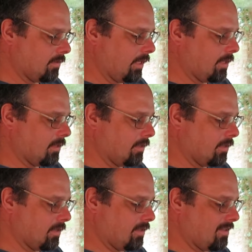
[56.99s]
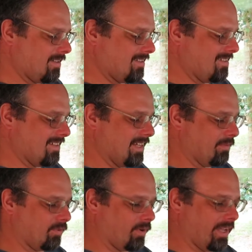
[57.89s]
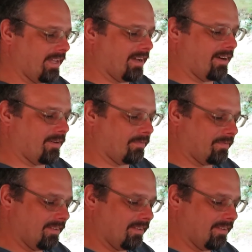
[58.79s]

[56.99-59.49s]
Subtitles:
Yeah, it was way off.